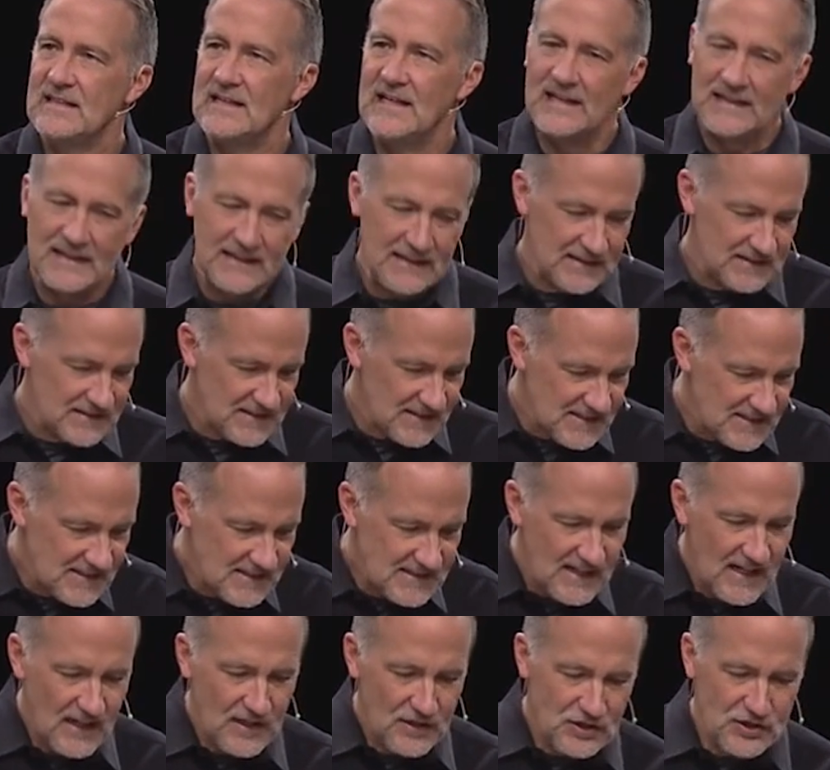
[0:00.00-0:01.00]
Any
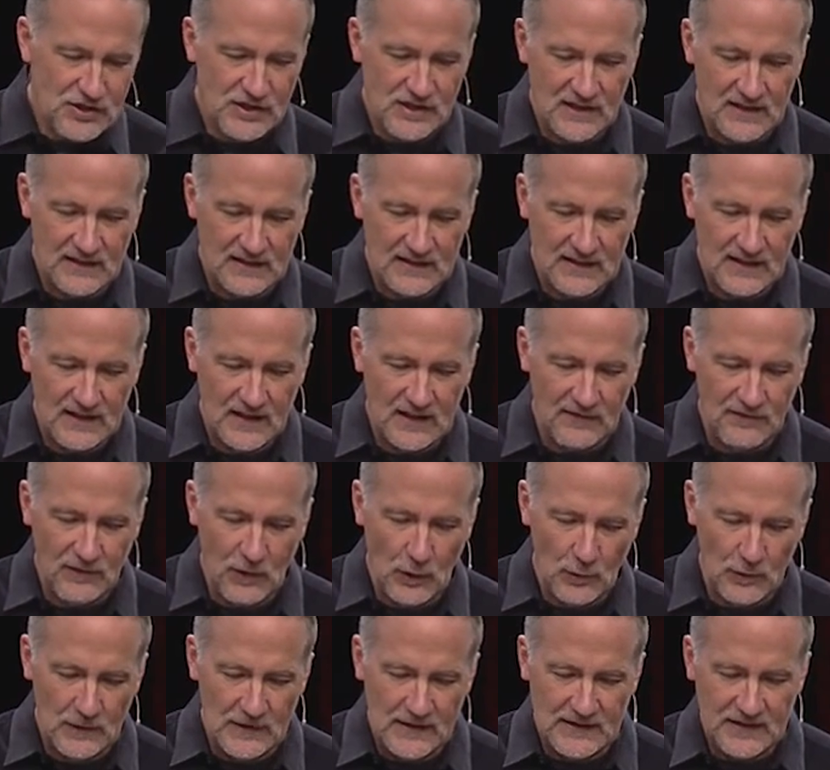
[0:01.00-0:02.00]
discussion of
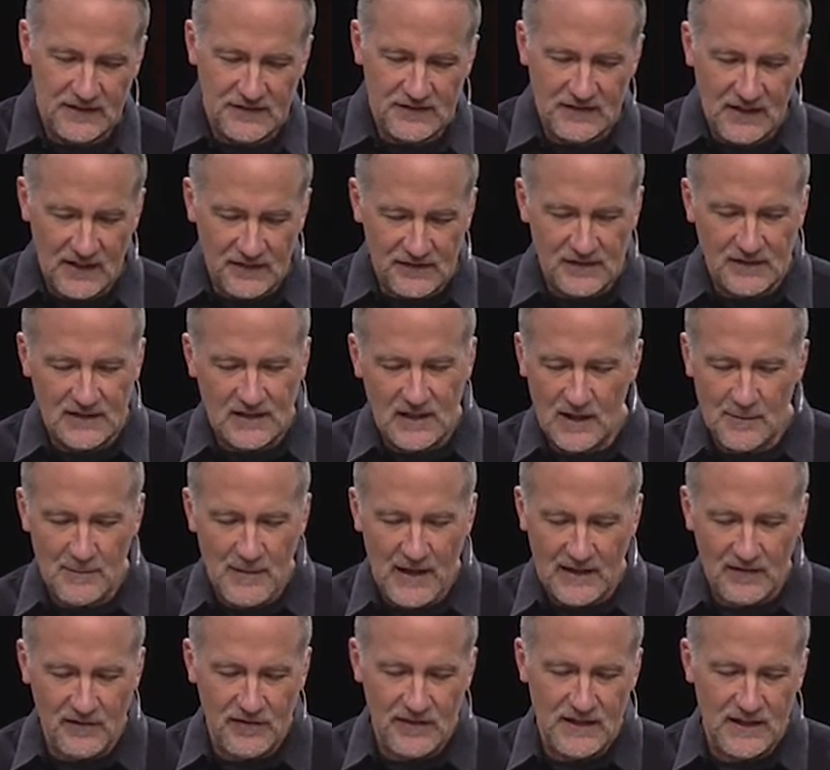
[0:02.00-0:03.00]
holiness doesn't
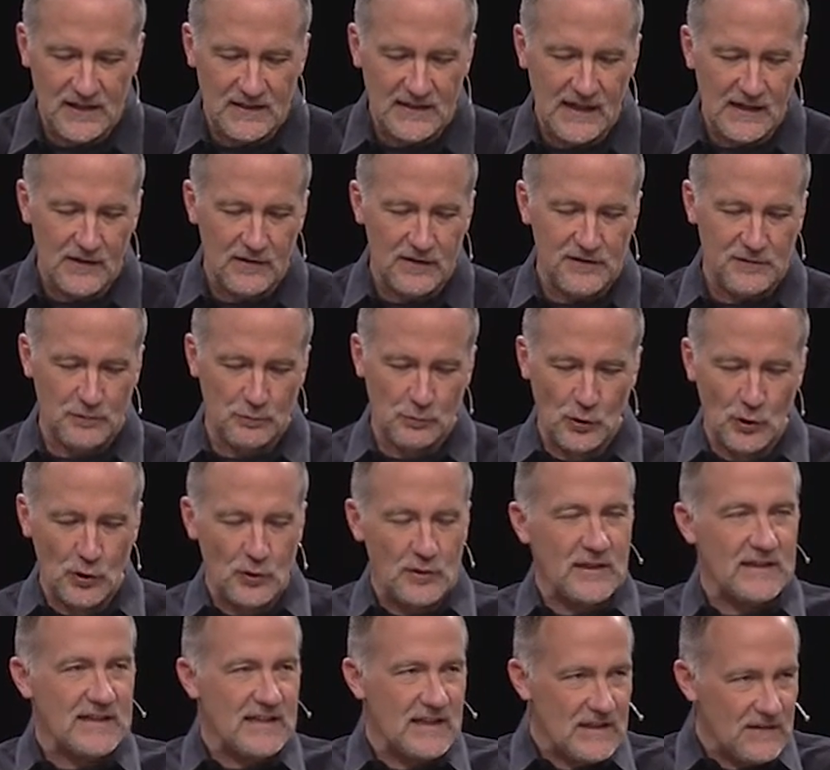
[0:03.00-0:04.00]
come out of thin air. It's
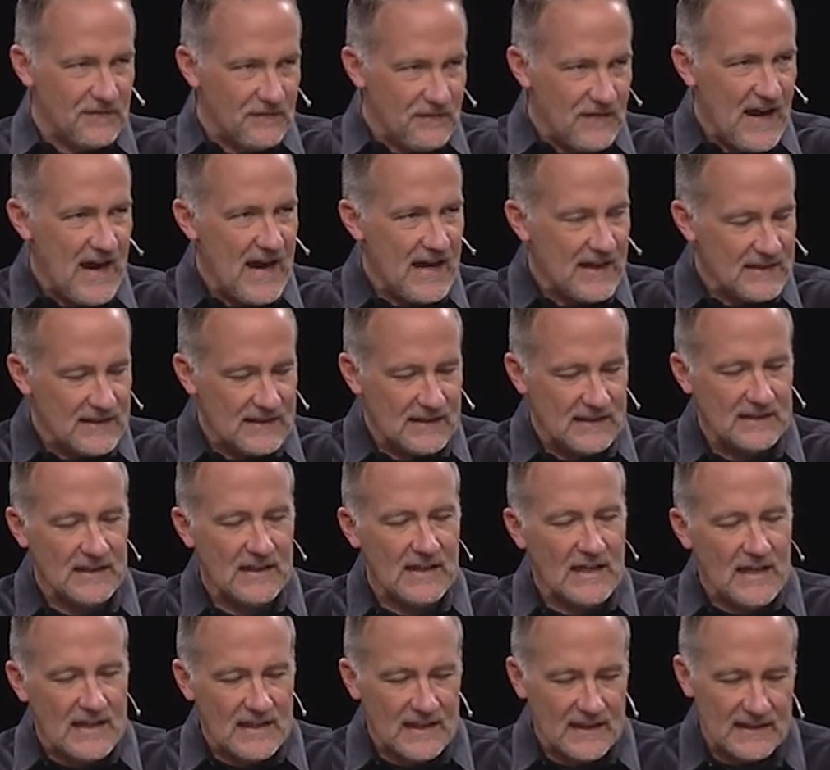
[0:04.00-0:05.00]
rooted in the fact that,
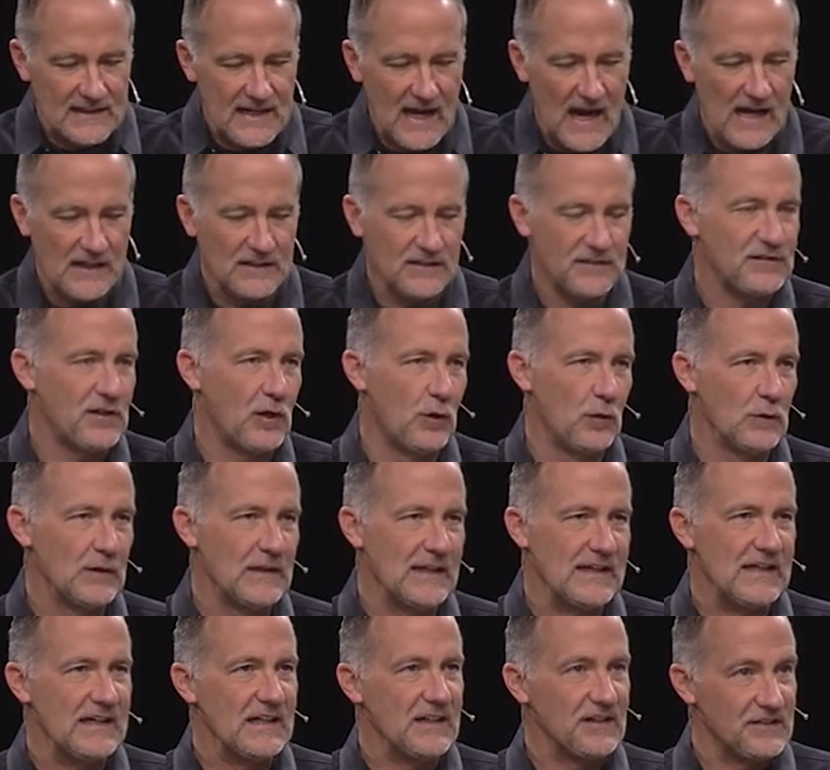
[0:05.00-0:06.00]
that God is
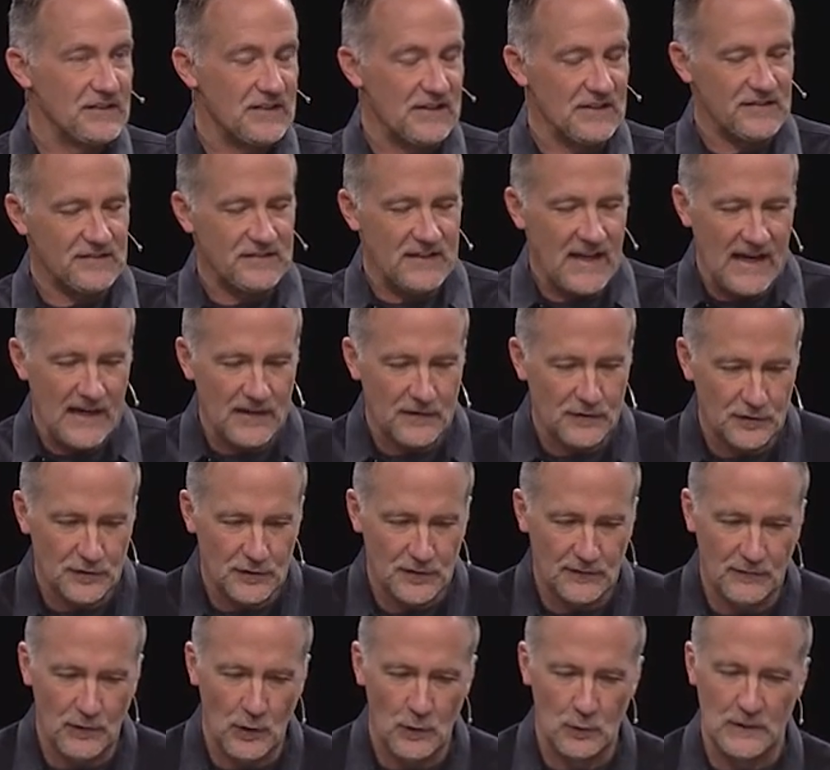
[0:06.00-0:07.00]
holy. He is the
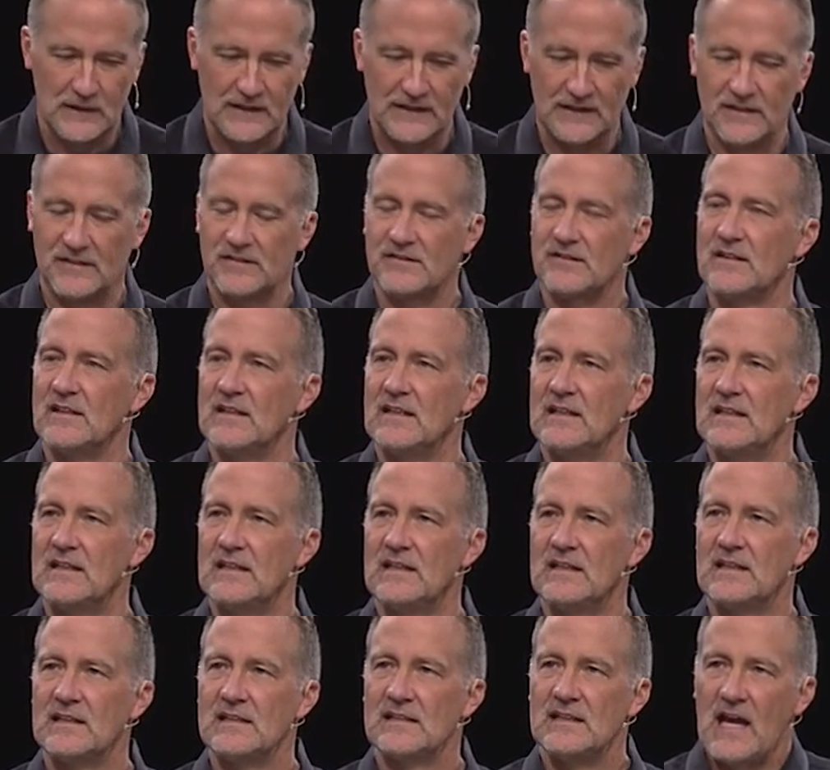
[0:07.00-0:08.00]
standard of holiness.
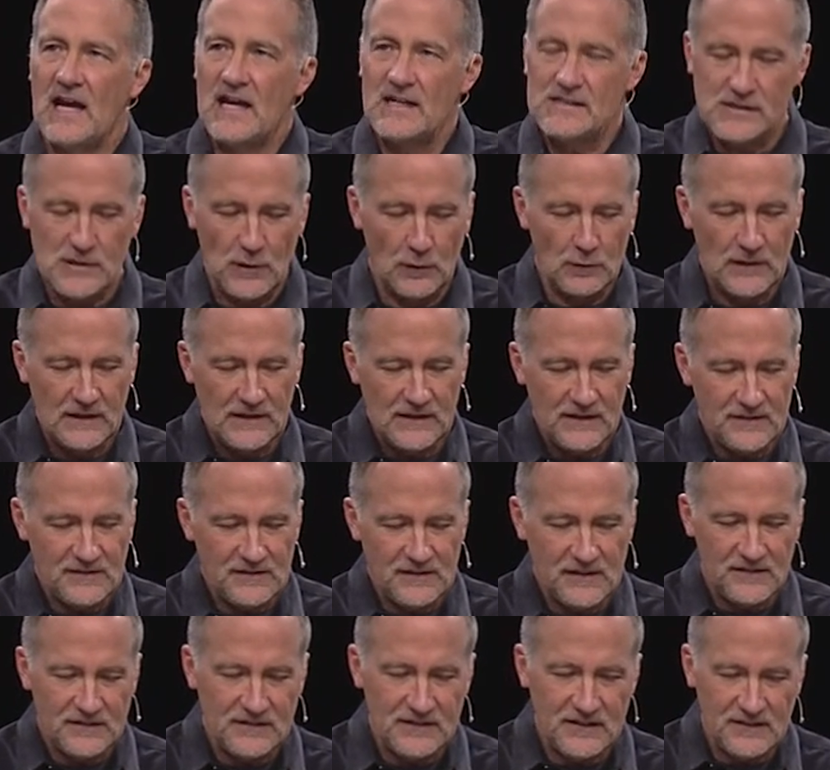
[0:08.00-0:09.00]
God's
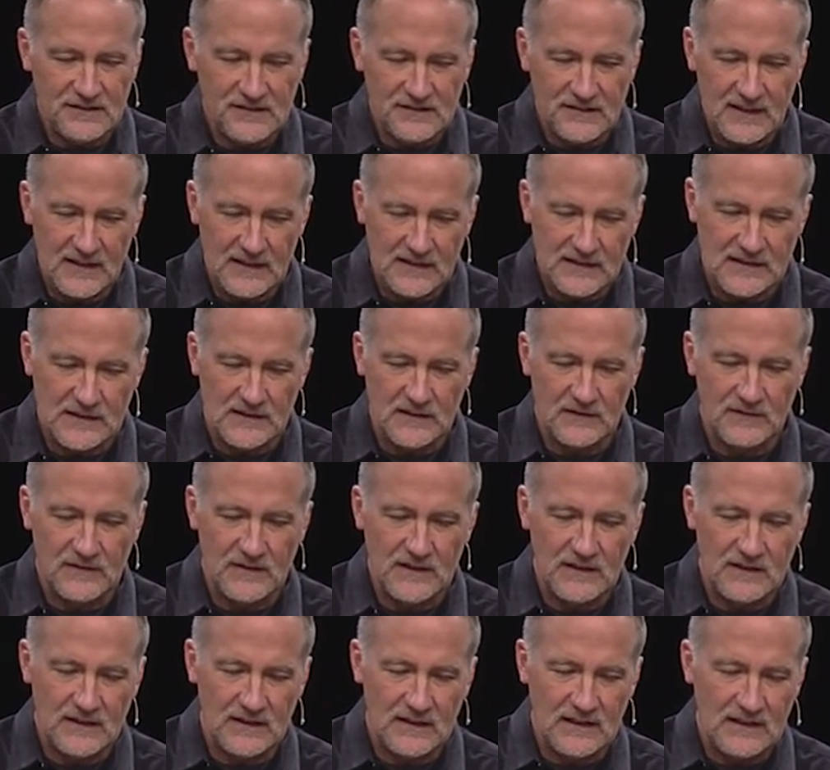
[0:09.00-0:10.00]
holiness is distinctive,
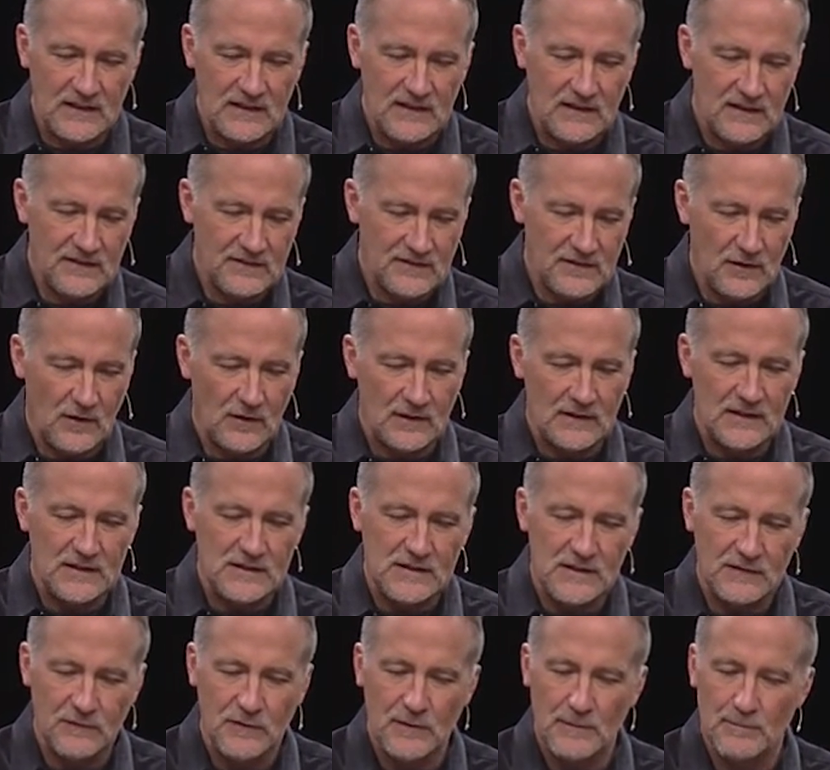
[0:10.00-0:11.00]
he, He's on a
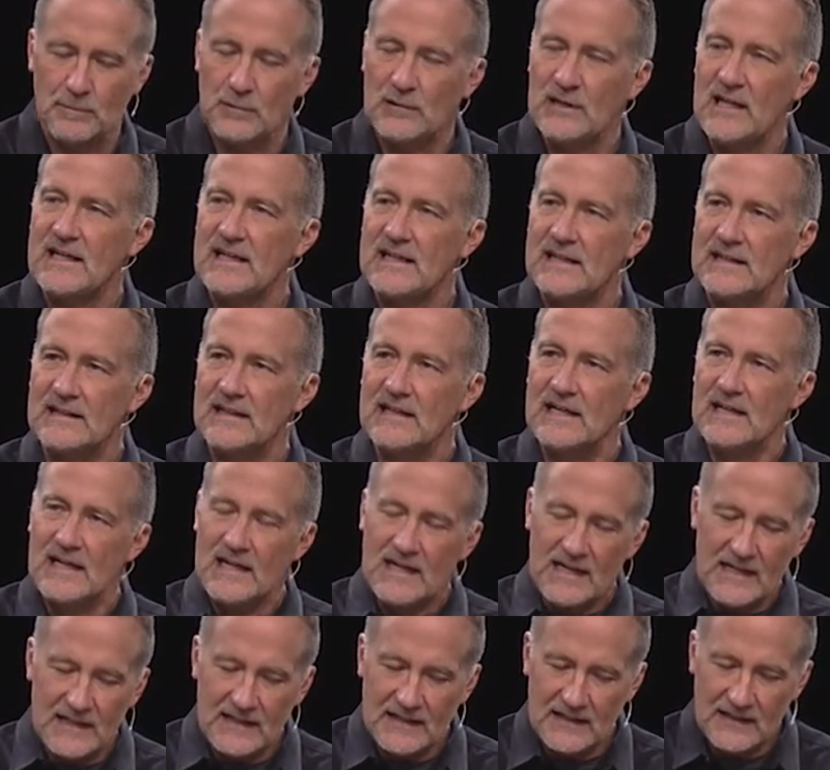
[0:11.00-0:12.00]
different plane.
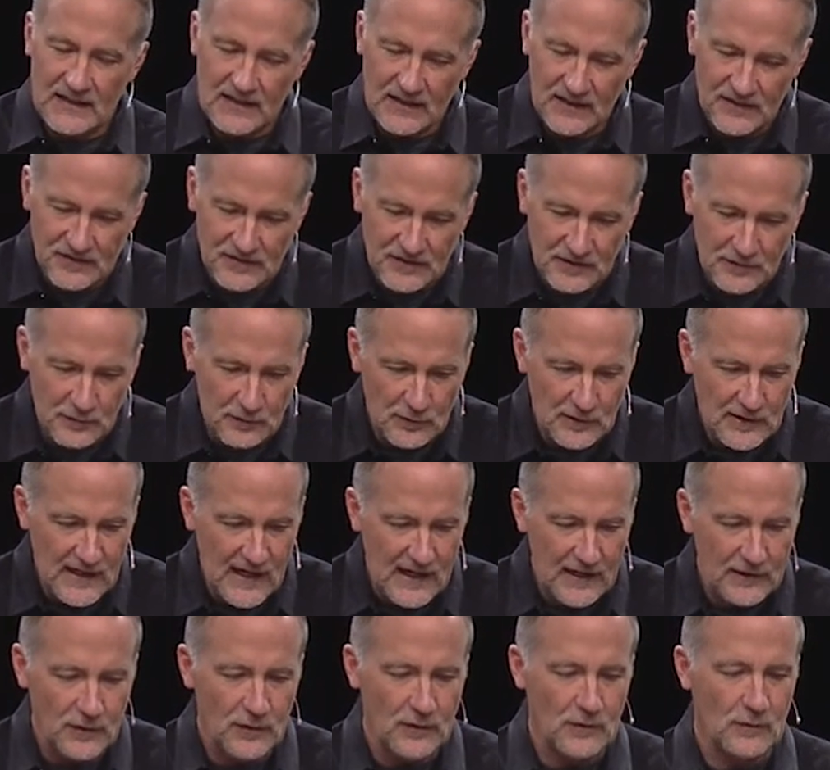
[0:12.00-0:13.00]
He is the
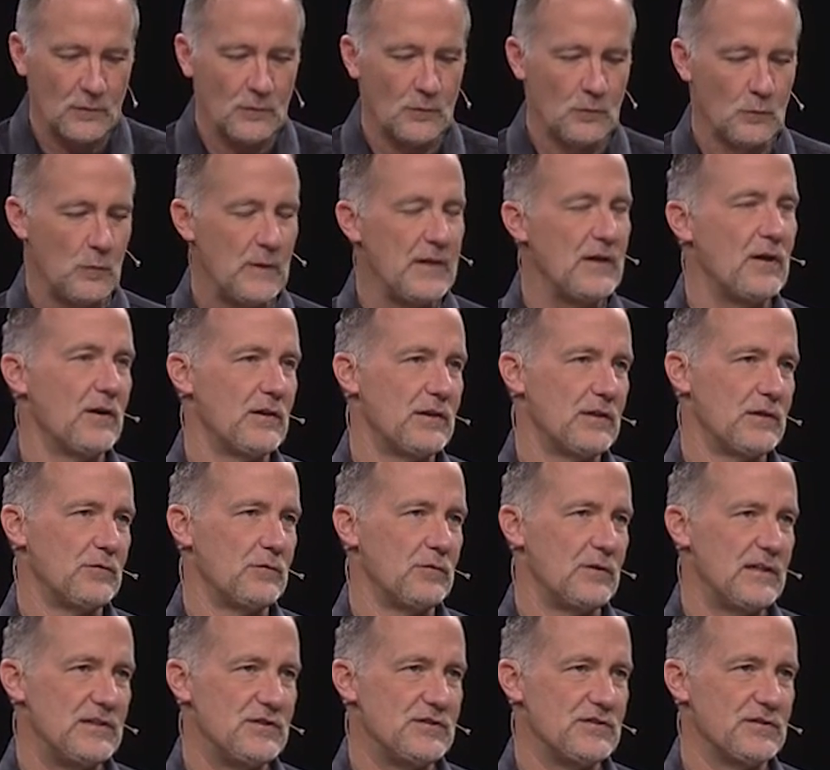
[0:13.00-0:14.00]
creator, we are the
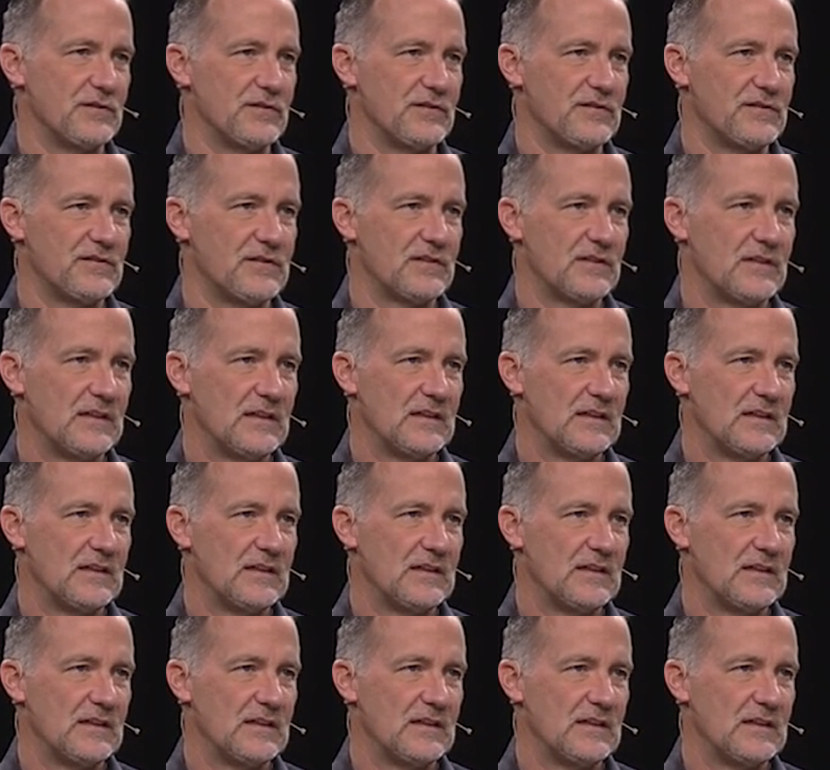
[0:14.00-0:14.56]
creatures.